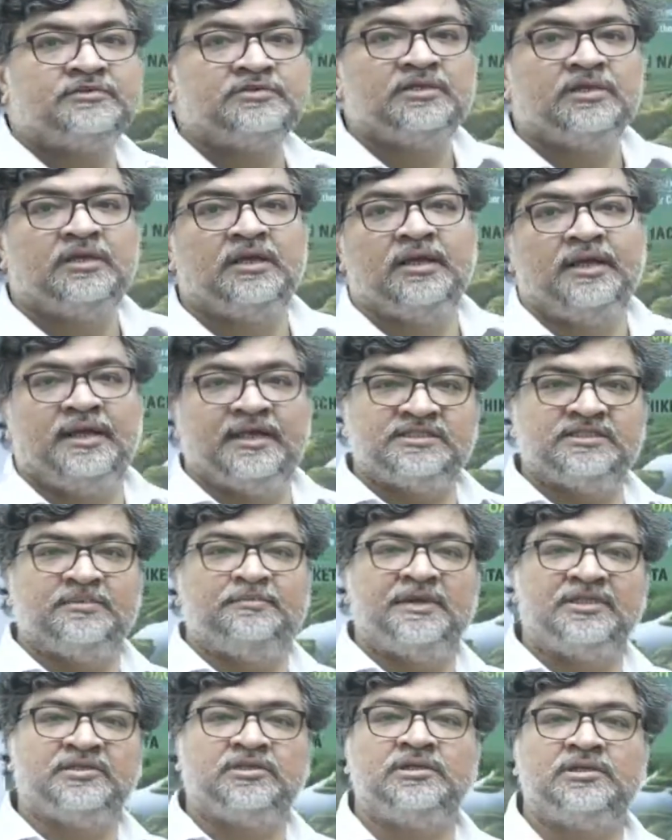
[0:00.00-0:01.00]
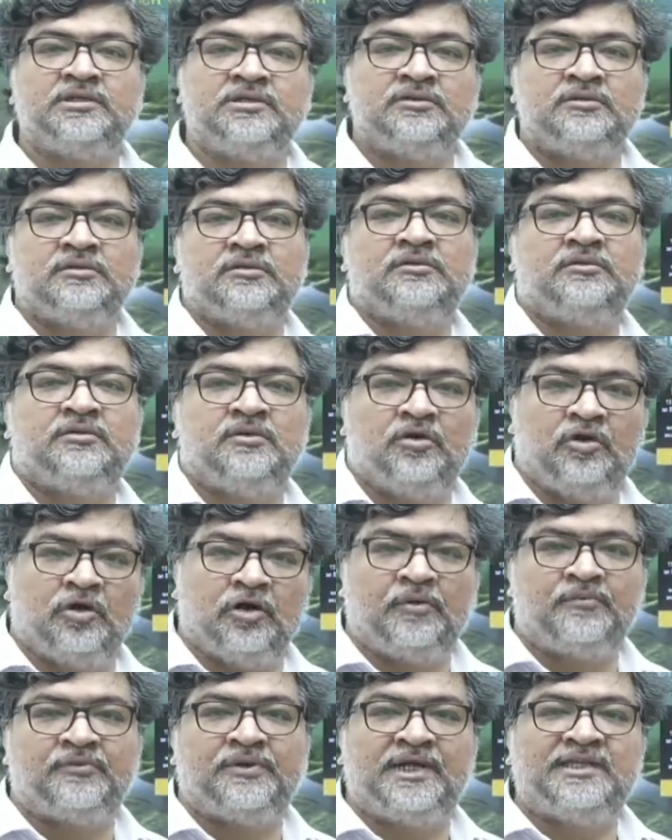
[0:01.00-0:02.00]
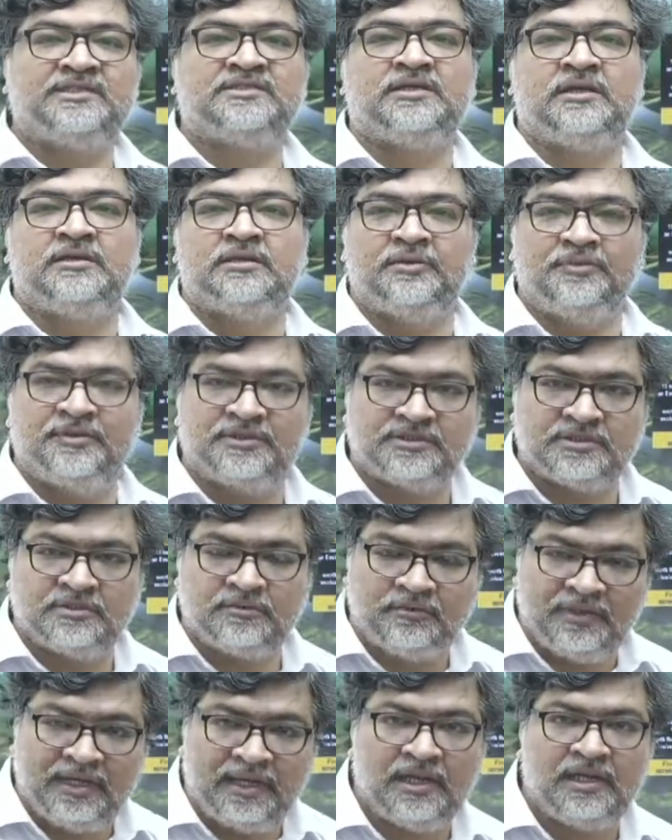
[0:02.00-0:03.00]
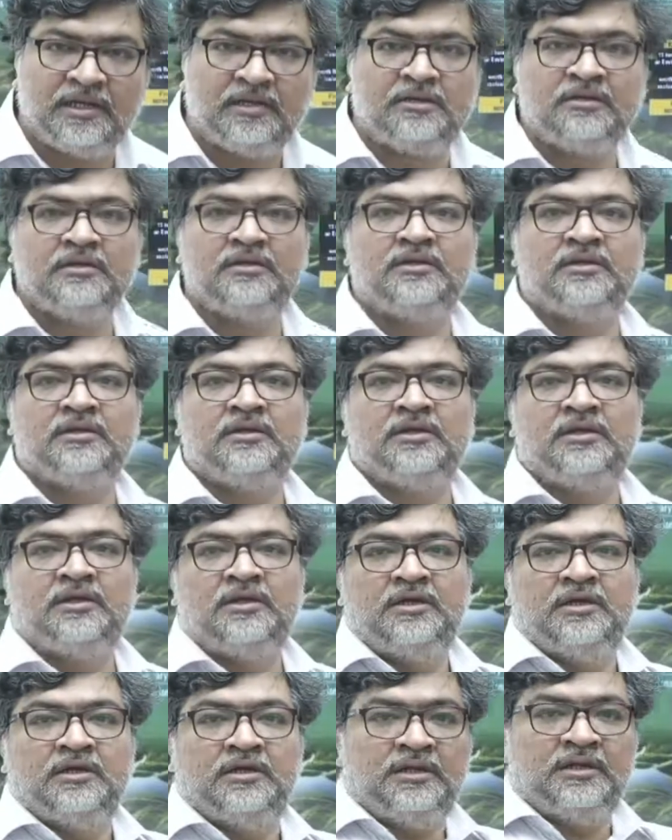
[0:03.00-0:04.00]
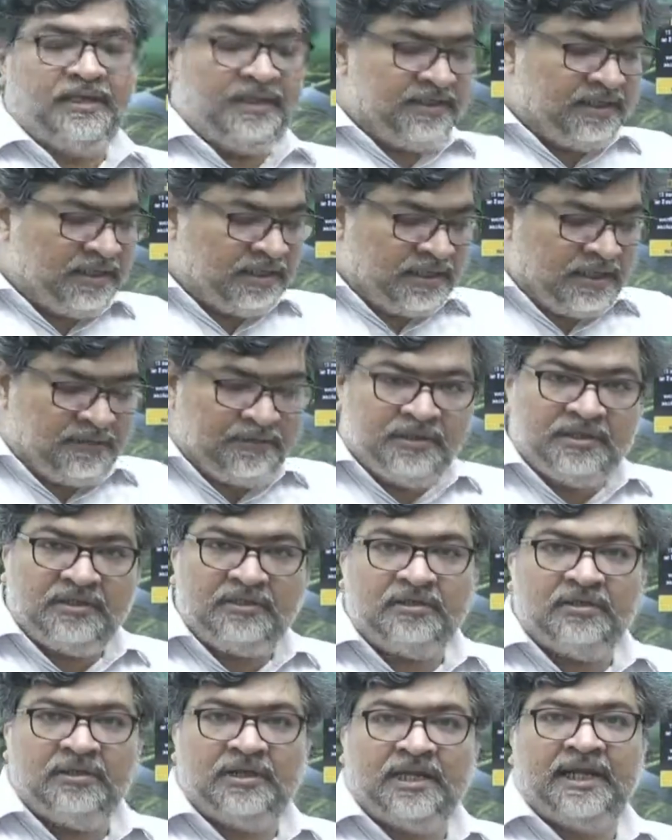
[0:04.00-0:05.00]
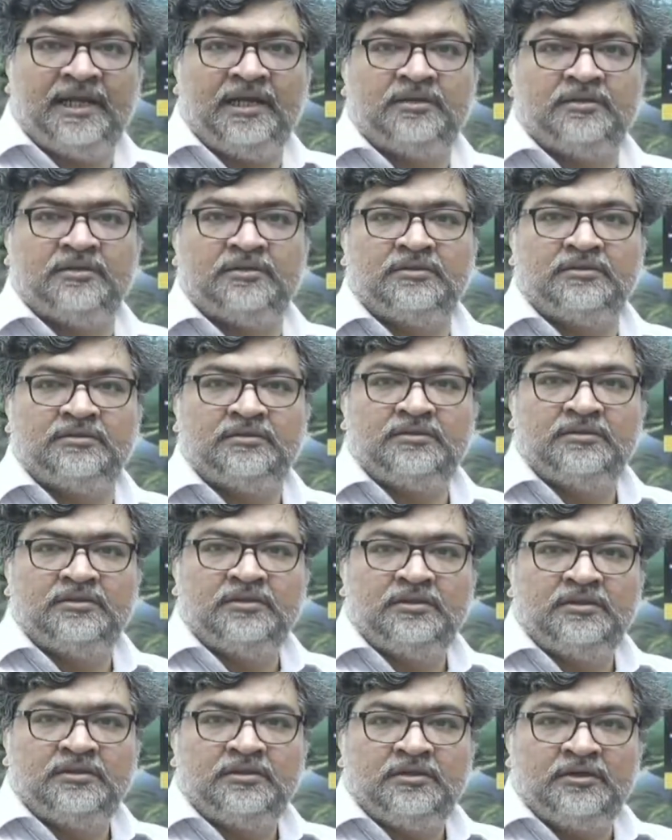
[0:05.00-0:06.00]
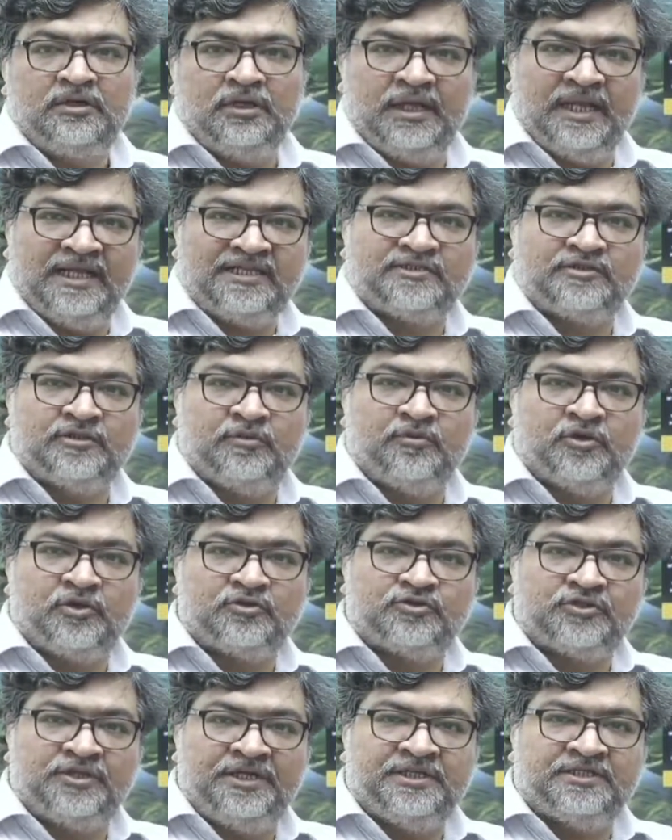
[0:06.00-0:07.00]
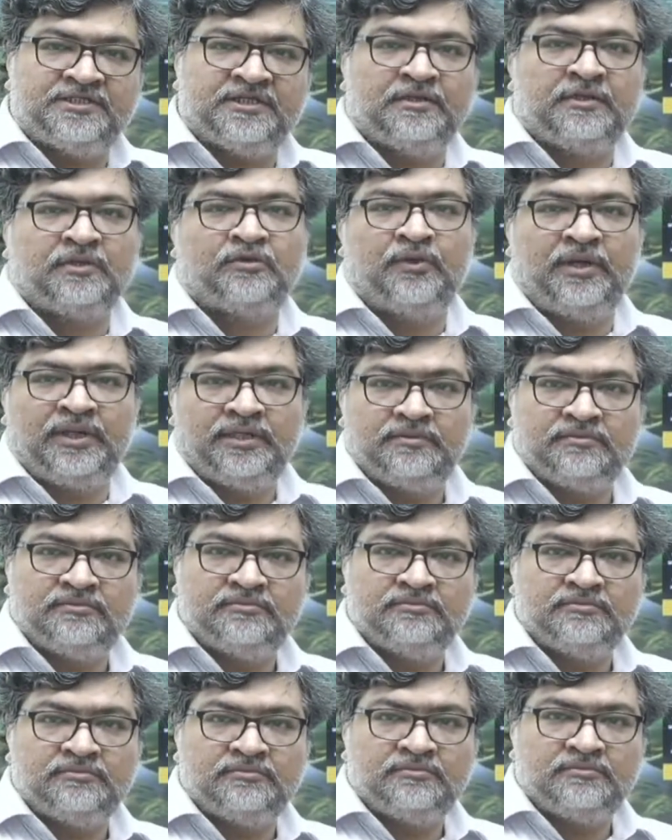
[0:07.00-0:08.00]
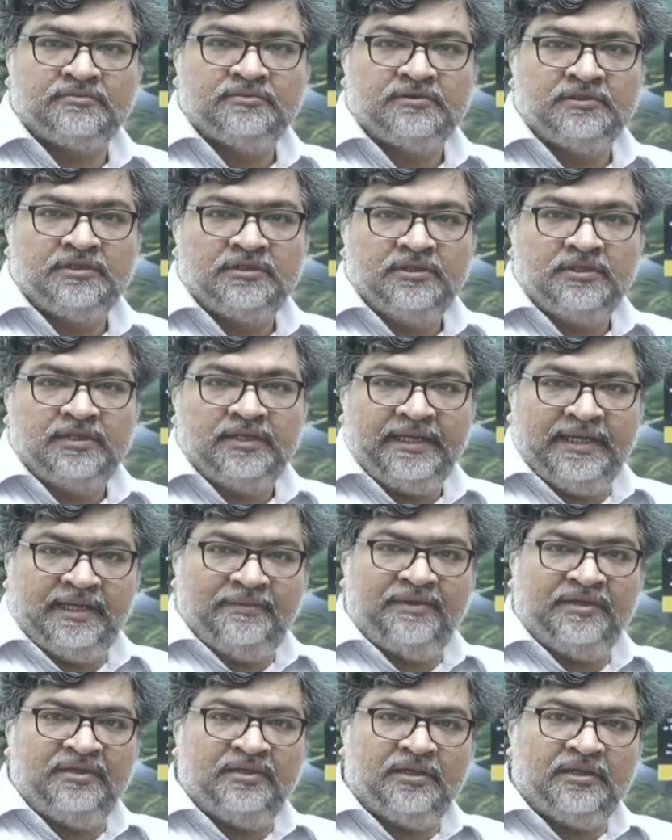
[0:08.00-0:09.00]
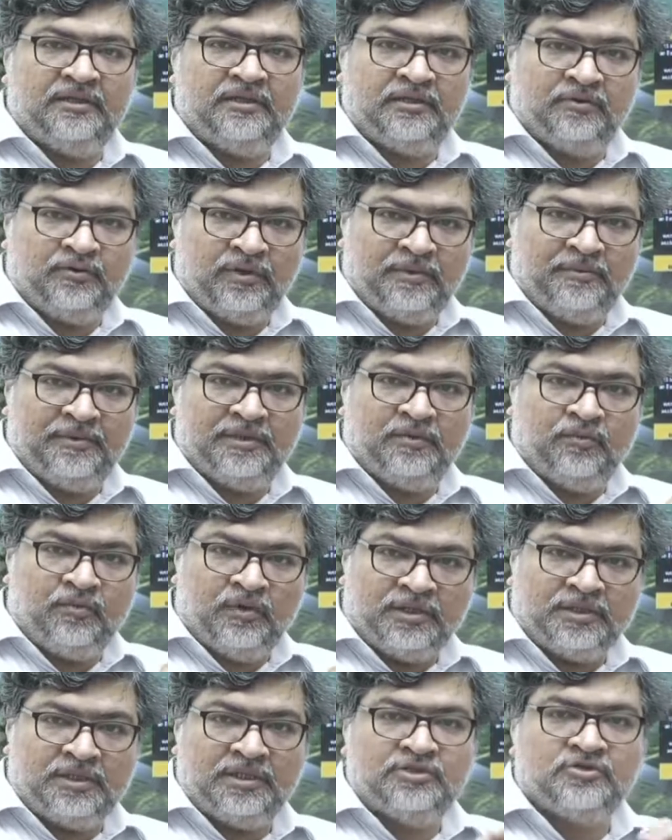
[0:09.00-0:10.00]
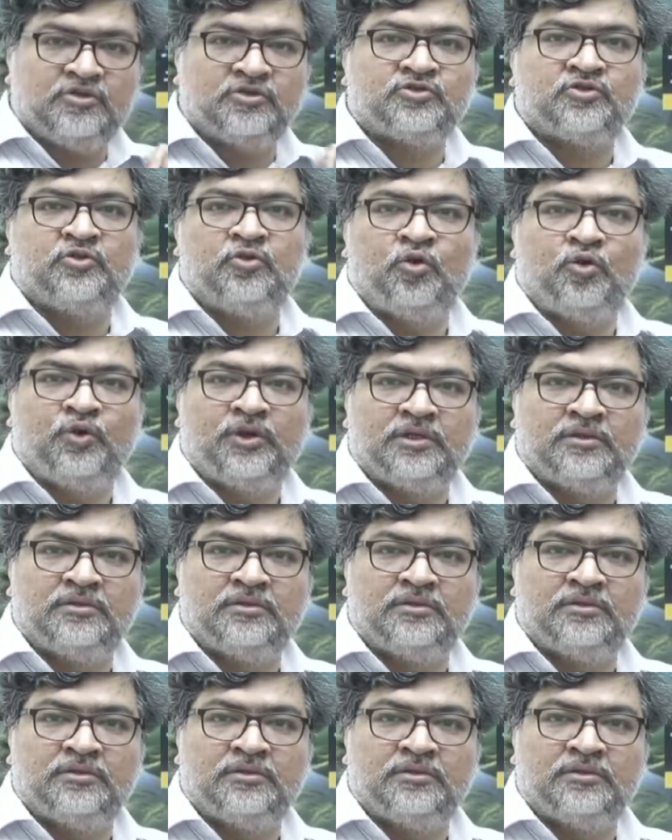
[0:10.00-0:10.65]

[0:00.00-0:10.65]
Is a method of rice cultivation where in a given land less number of seeds are required. Even the requirement of water is also lowered.